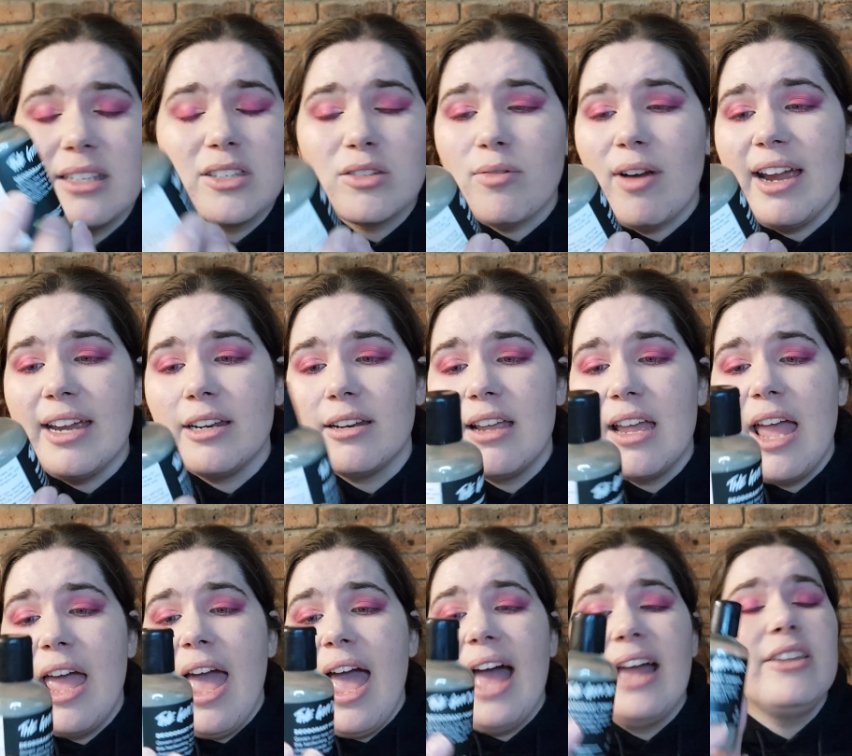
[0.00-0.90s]
It's great.
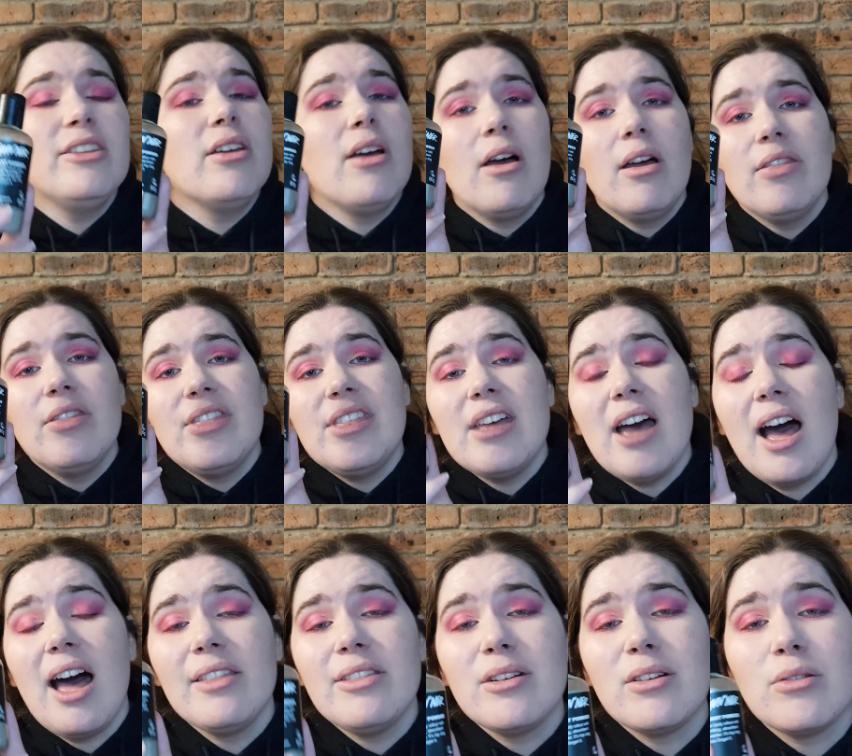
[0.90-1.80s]
And the
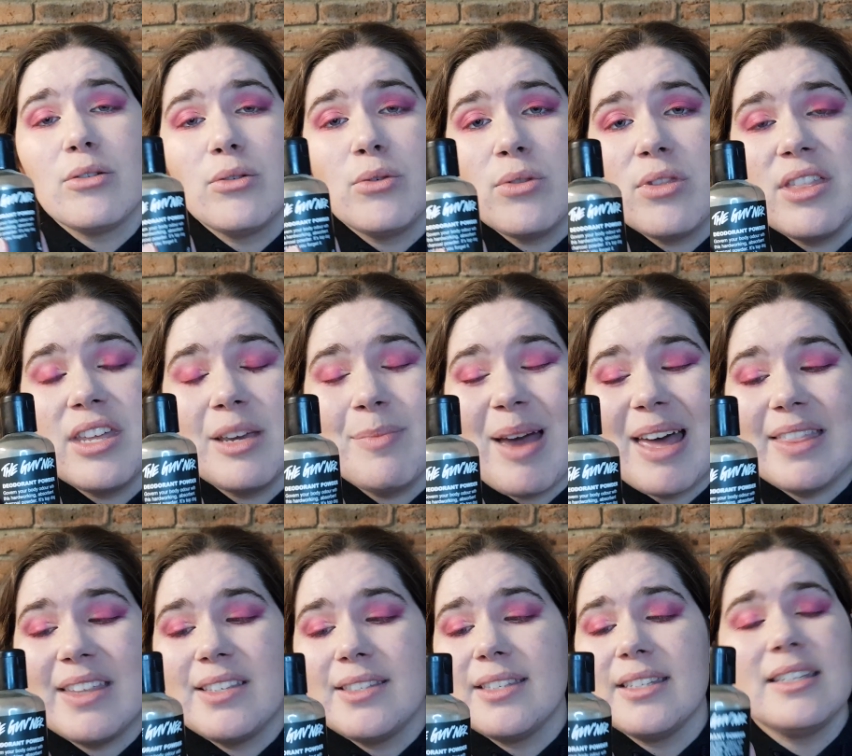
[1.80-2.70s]
other good thing about
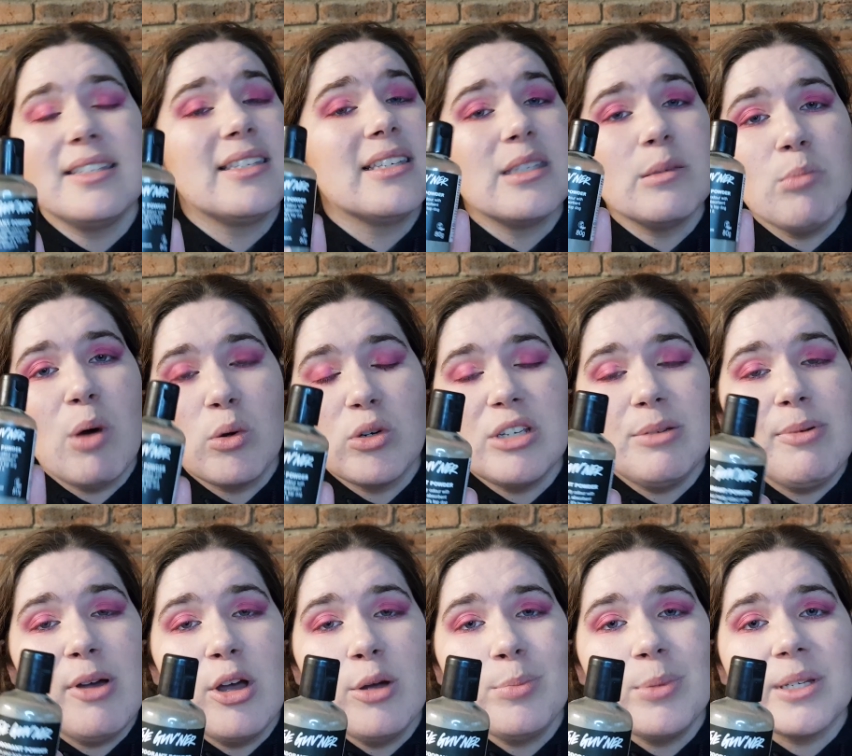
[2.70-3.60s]
this is it's
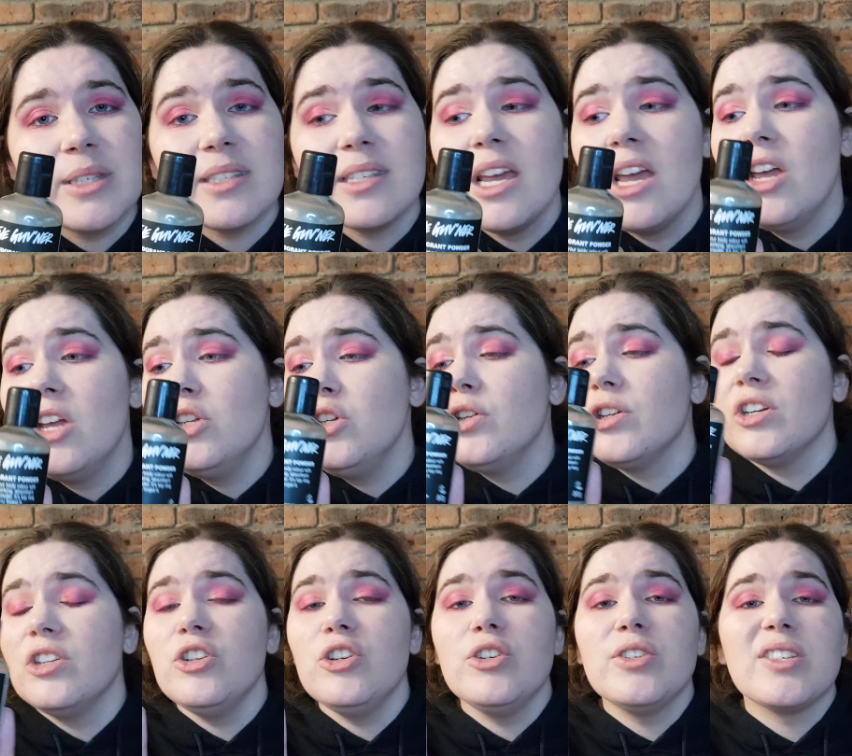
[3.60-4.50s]
multi-purpose. You
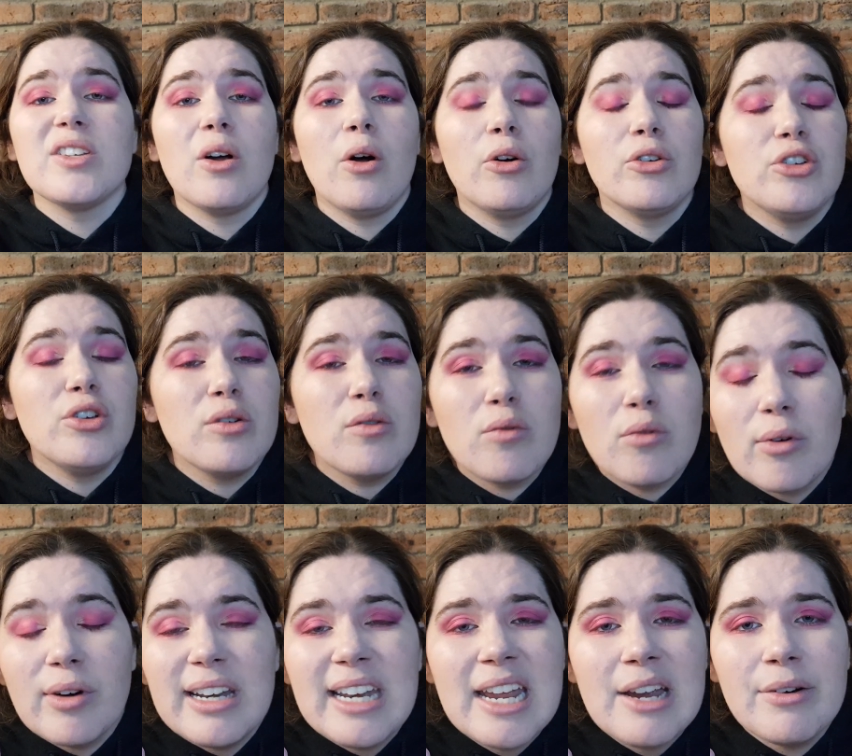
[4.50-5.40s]
can use it on your
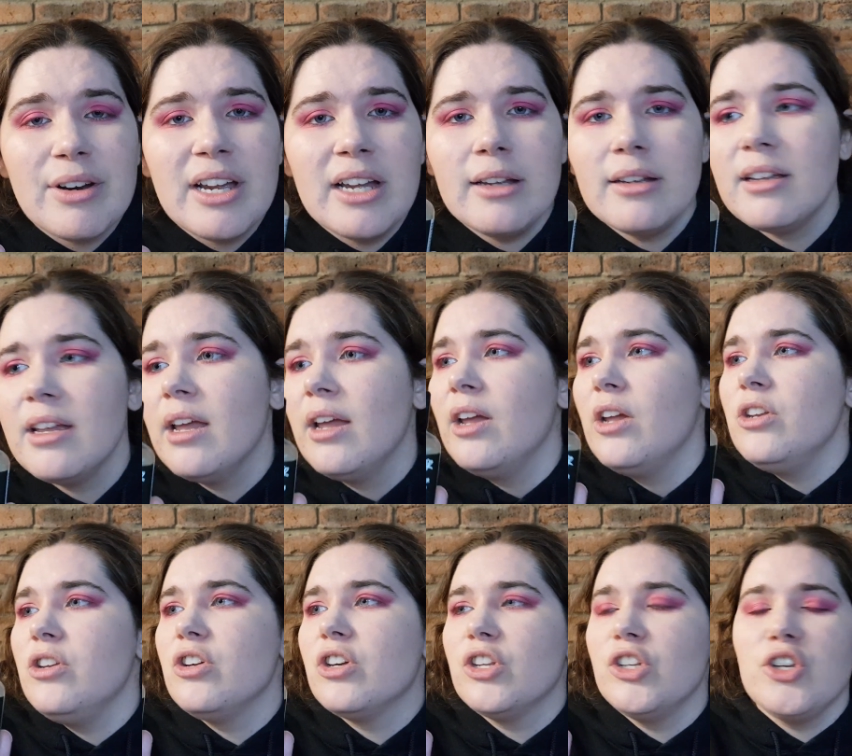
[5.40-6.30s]
groin area.
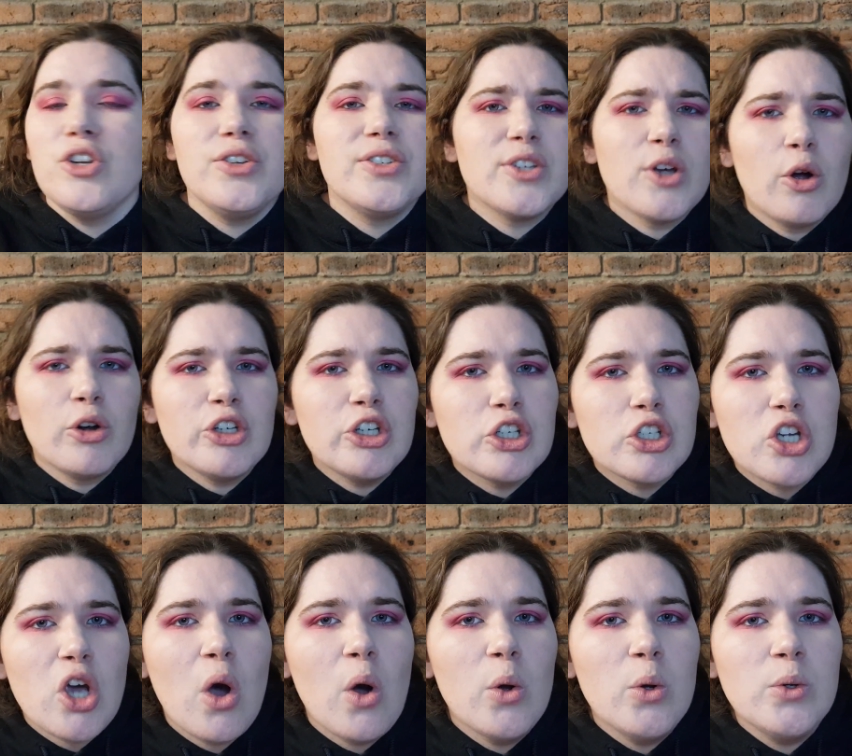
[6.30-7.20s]
You can use it on your
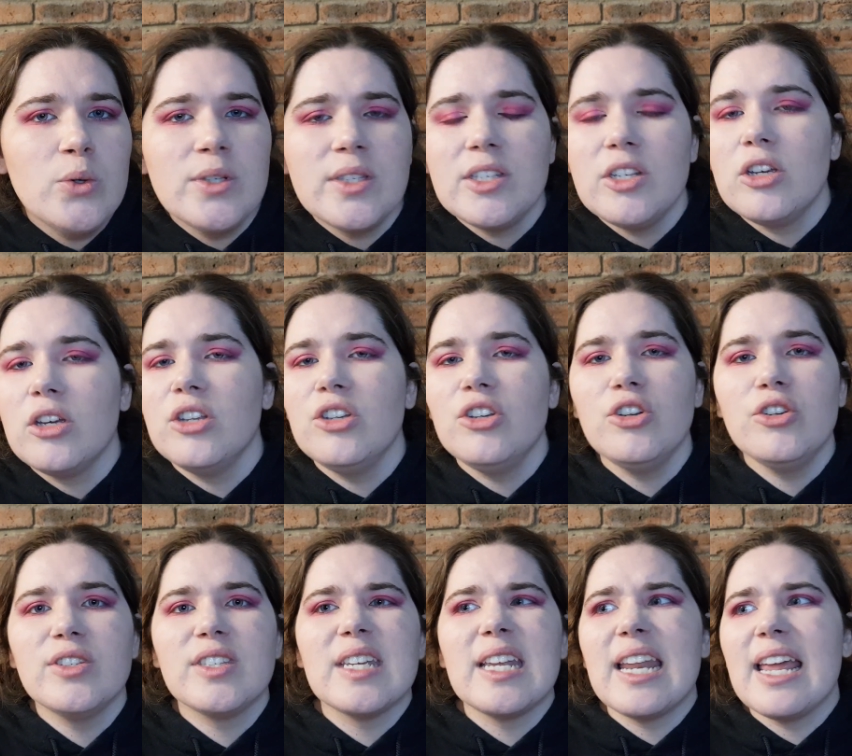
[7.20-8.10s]
toes. You can
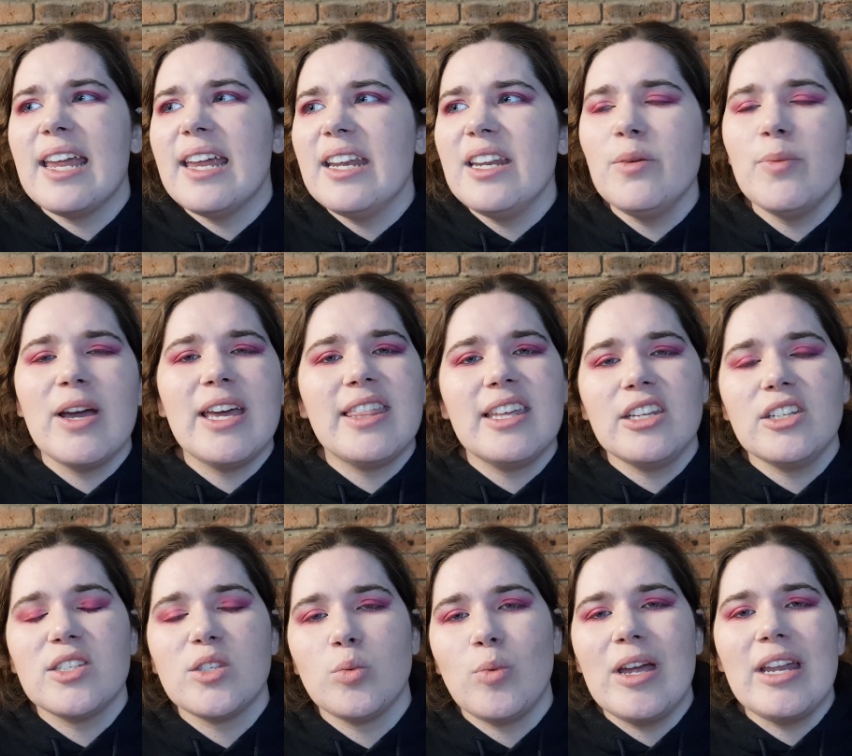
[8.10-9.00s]
use it anywhere that you
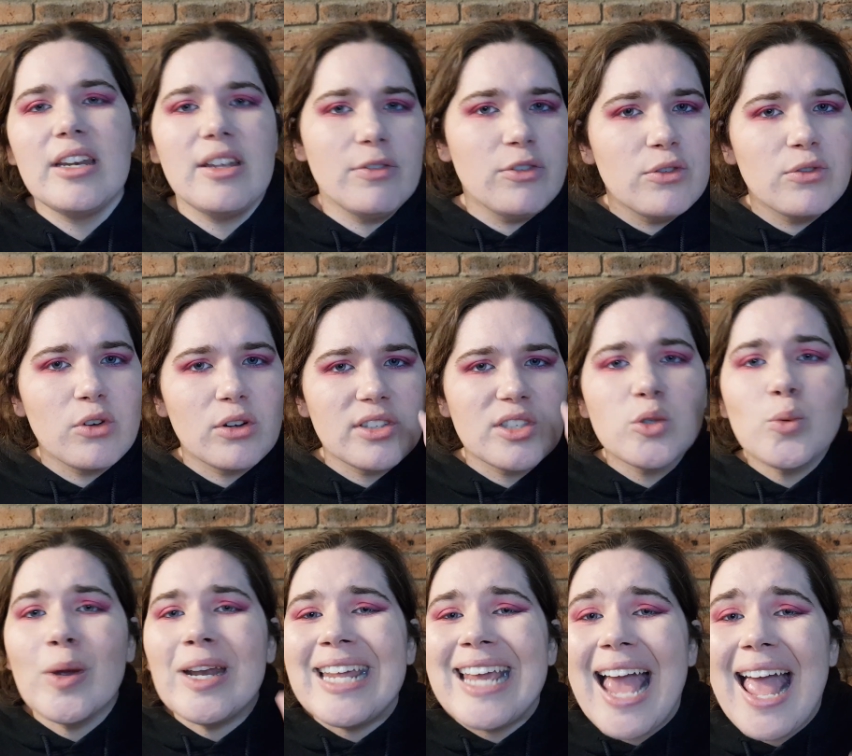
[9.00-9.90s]
sweat if you've got
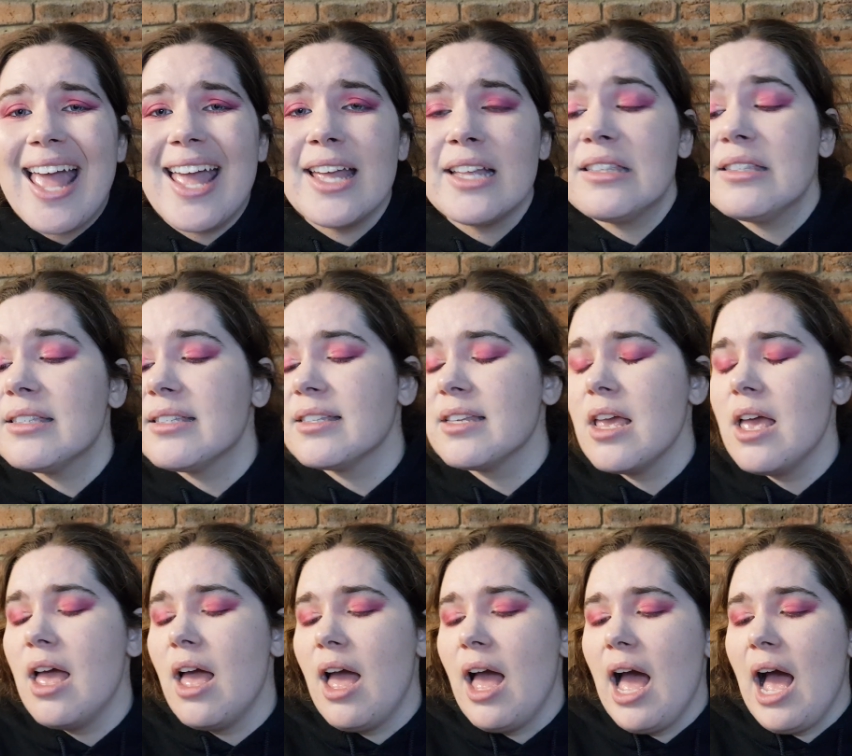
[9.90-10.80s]
sweaty hands
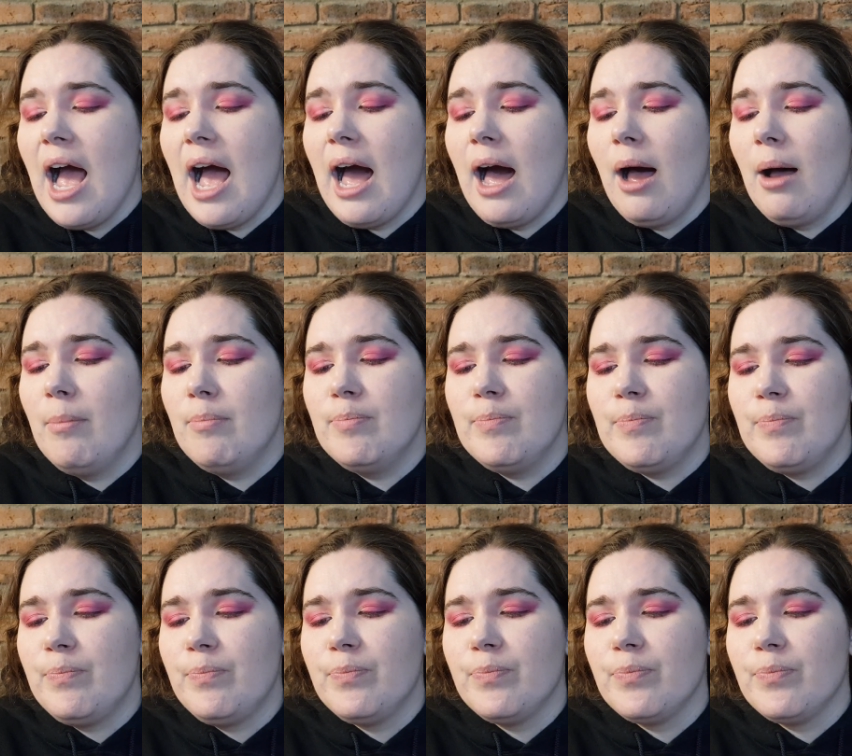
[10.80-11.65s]
um,